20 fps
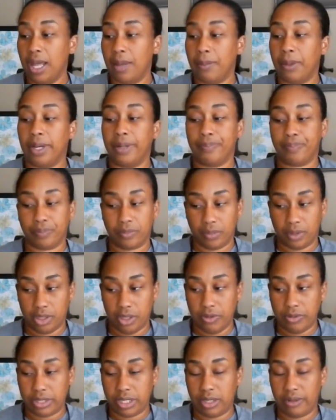But
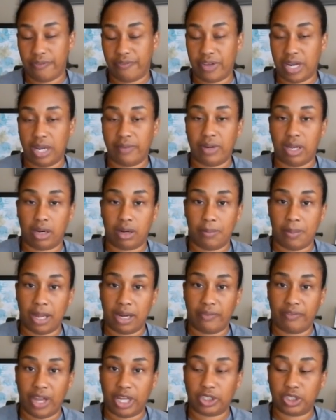using the $5
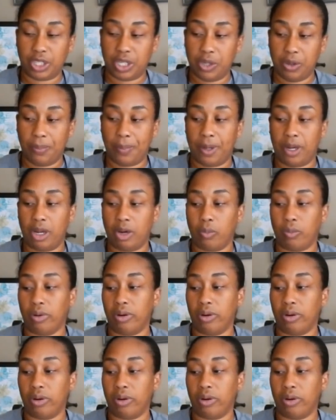manufactured coupon,